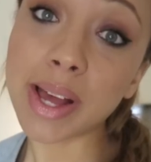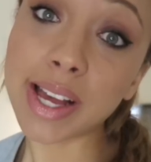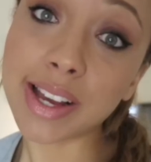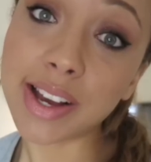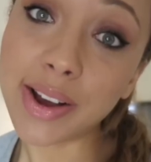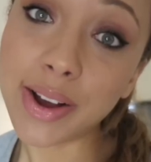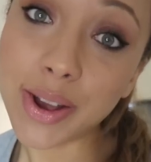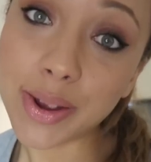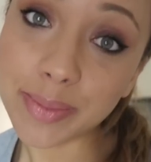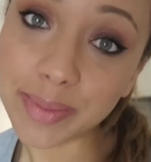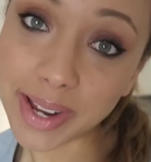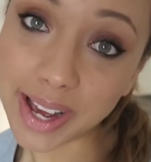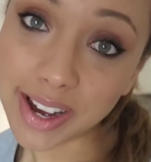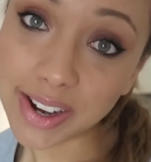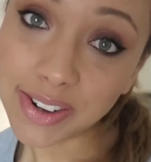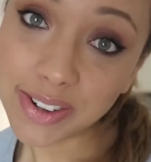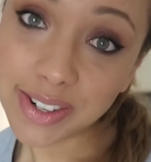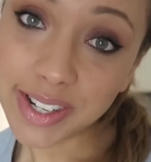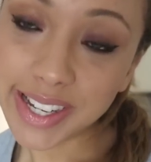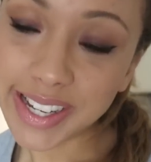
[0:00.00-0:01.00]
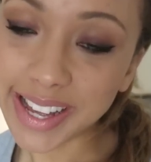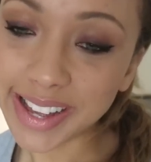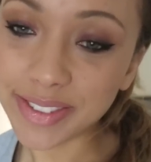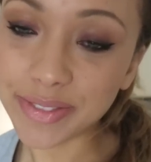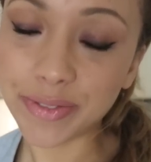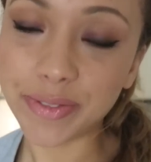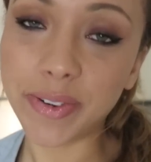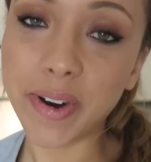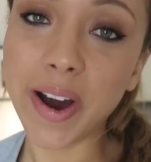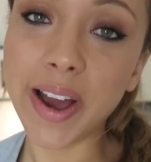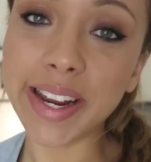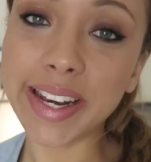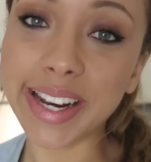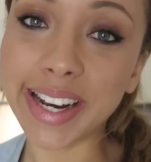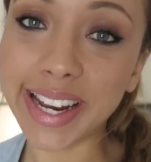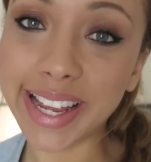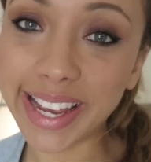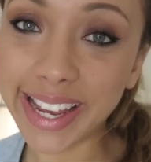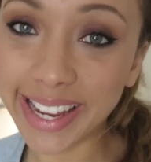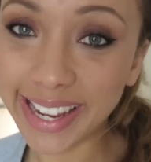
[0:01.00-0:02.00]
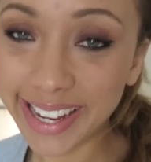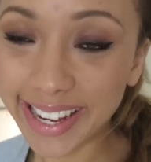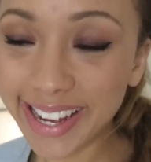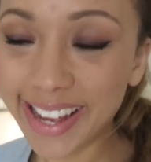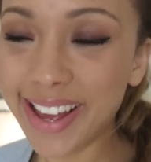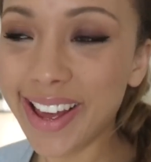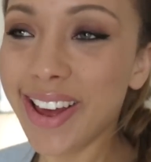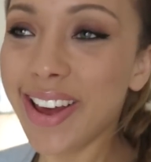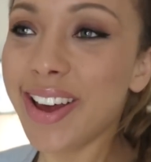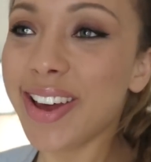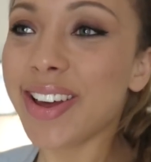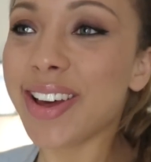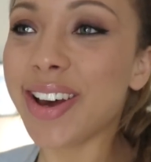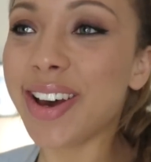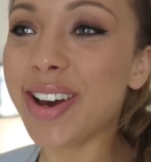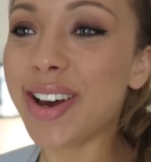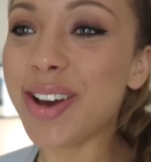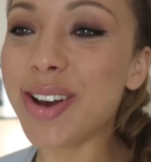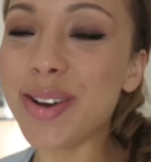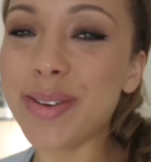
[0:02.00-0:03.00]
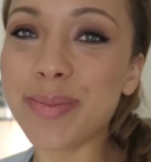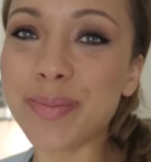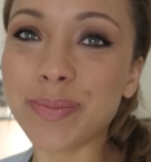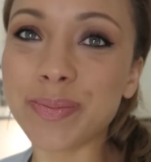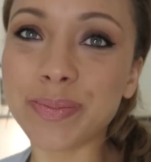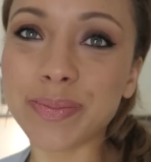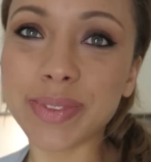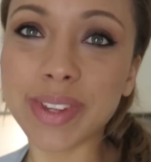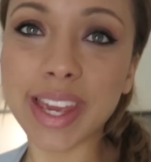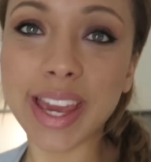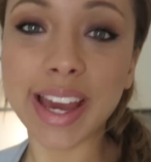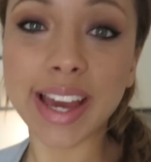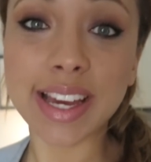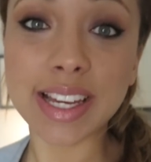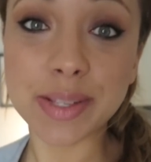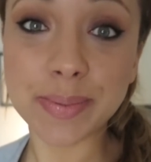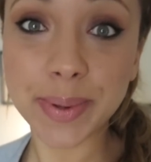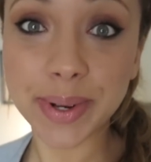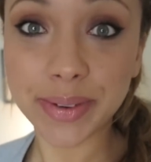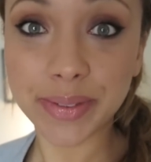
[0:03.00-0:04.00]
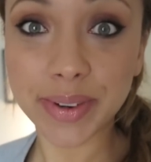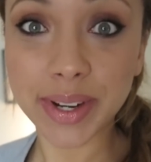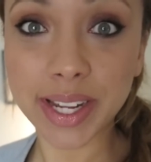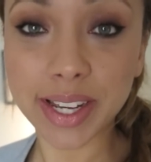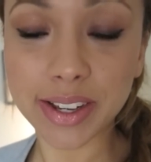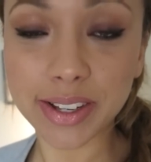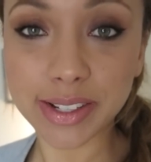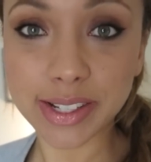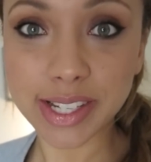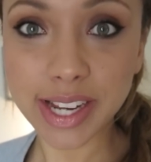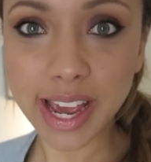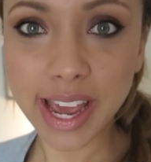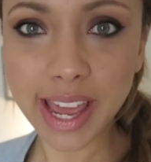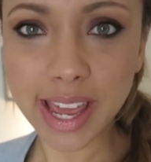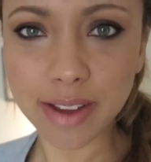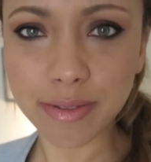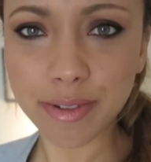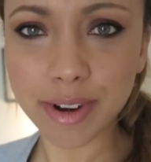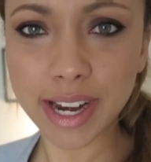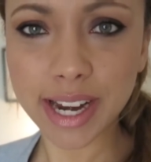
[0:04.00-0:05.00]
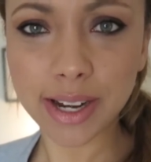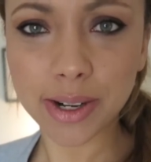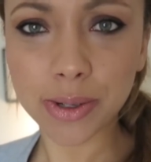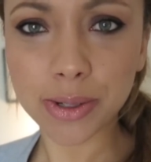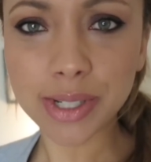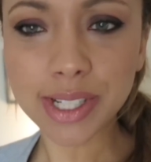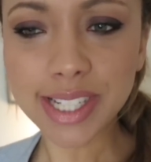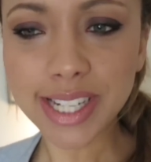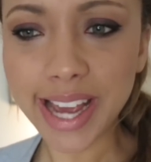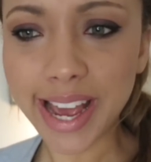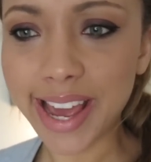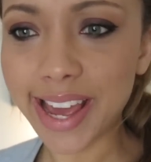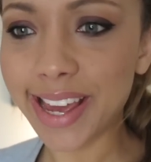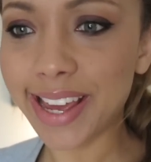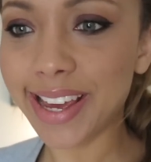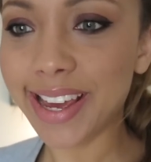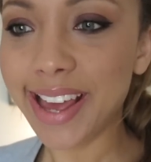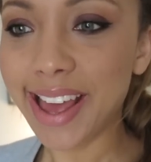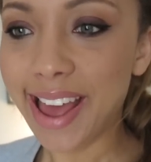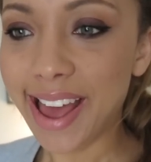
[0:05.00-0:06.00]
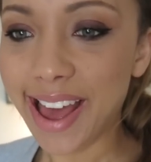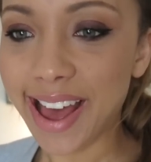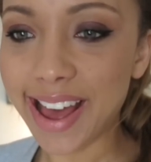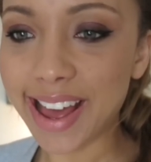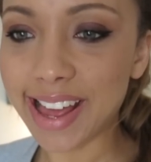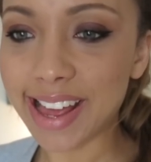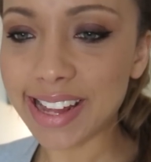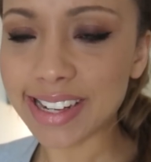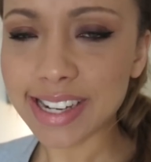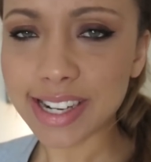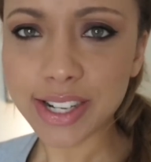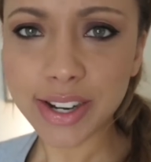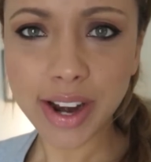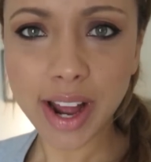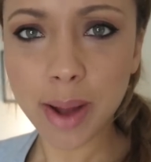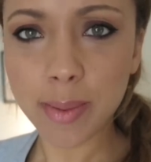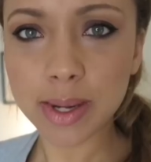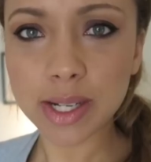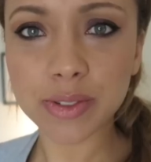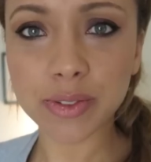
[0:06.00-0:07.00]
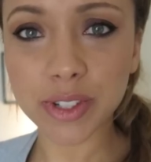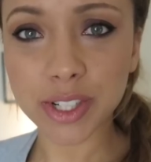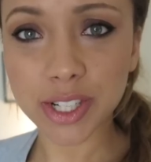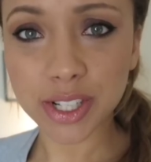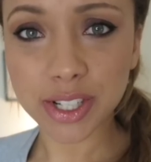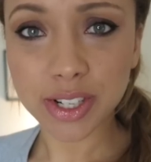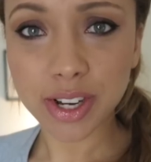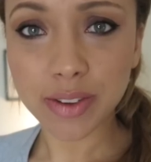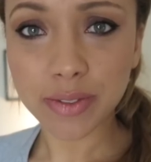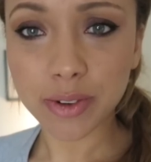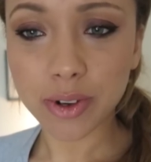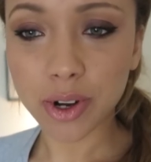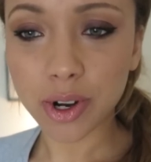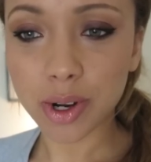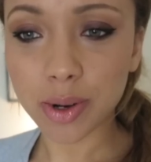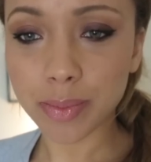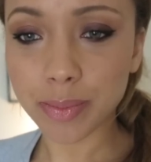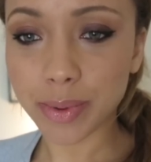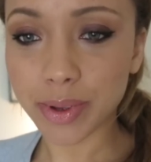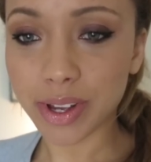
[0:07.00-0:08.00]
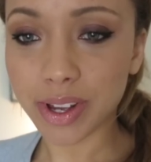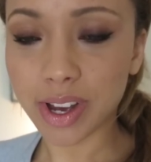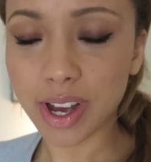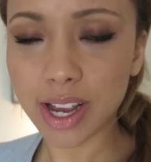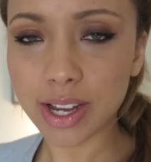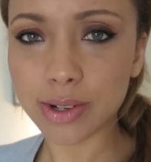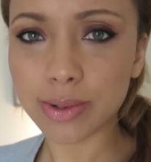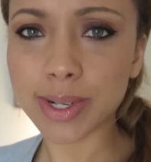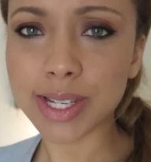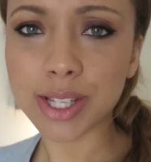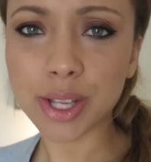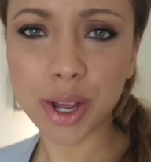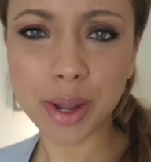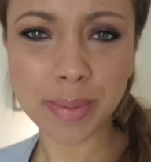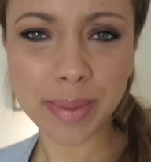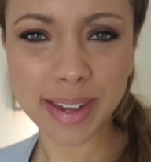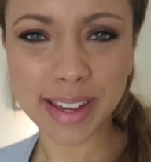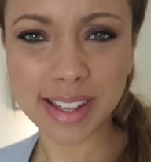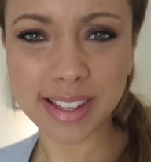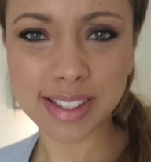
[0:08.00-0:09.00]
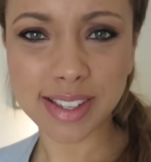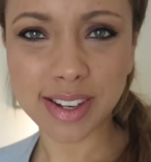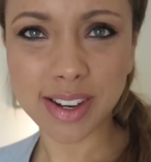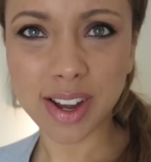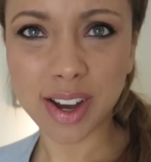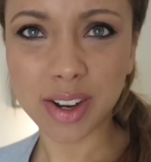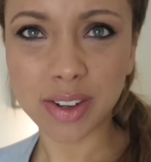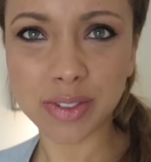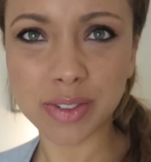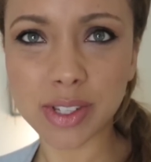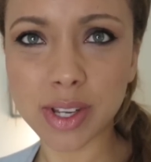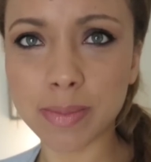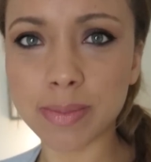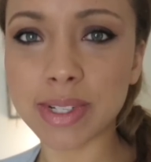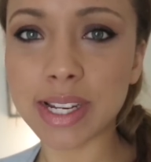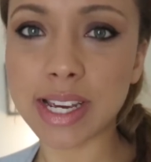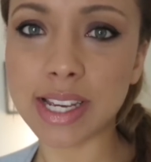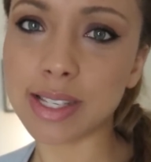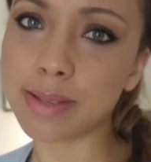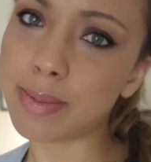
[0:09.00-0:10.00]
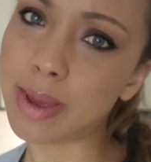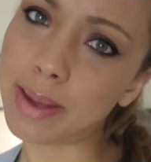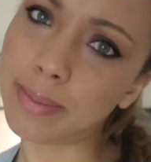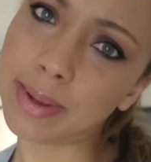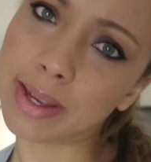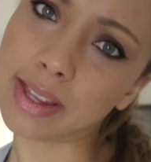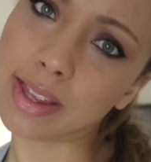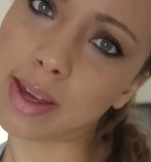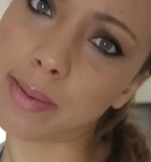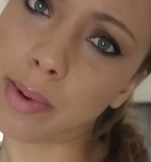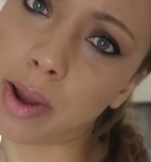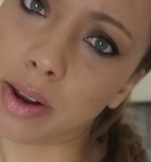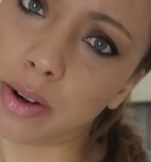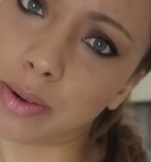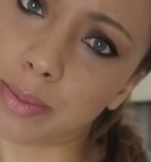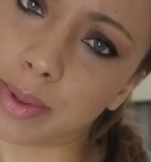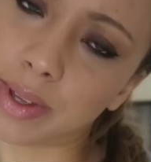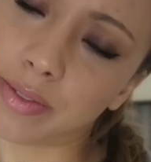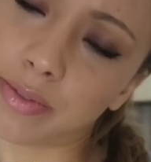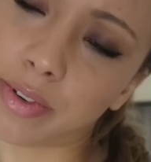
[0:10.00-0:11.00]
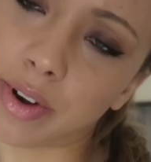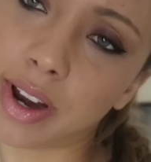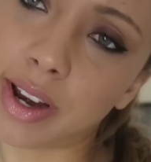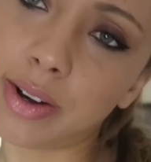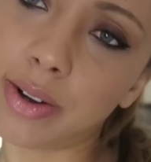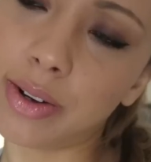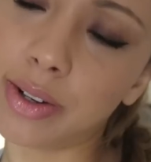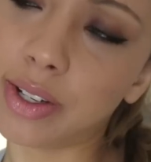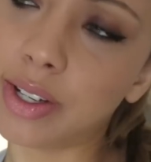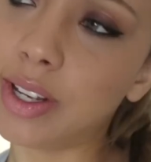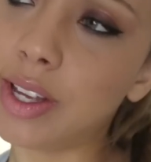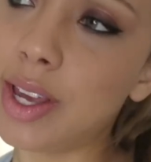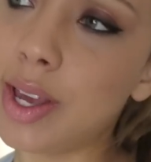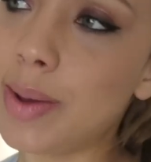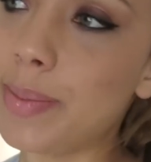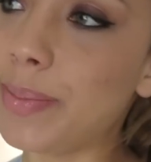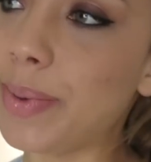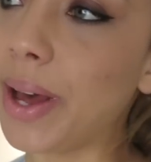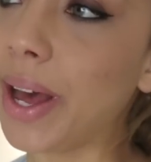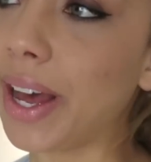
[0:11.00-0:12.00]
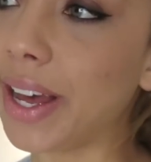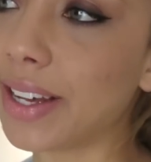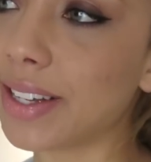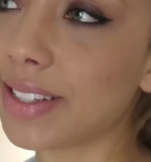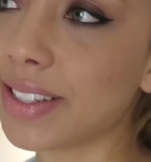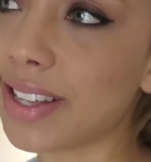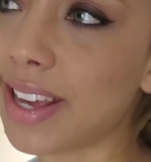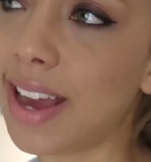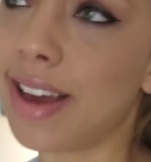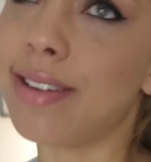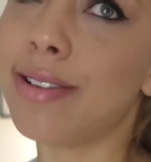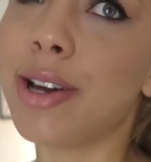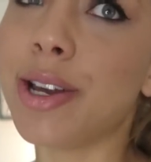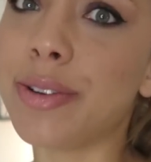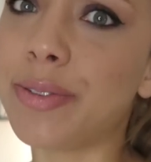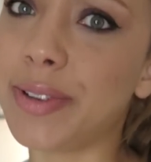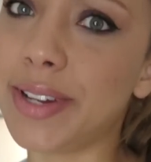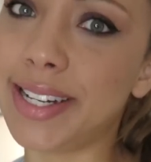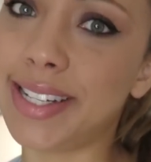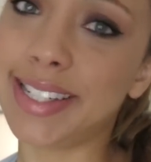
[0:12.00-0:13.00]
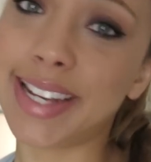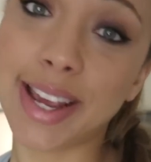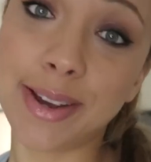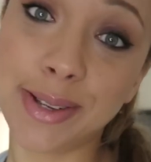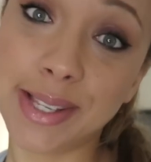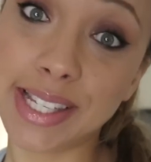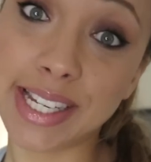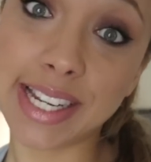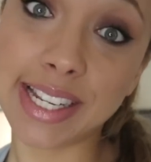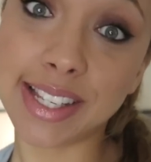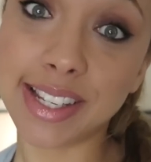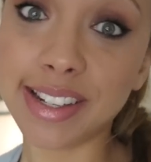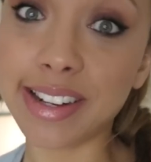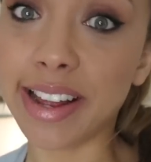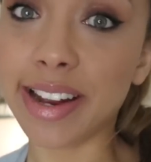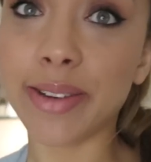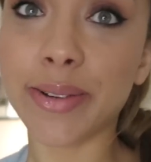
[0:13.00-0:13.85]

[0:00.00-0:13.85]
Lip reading: Back at home now, finally. It's been a really good day, really long day, and I don't know how much footage I've got, but I always hope that it's enough. Some days maybe they might not be very long, But yeah, hopefully today was decent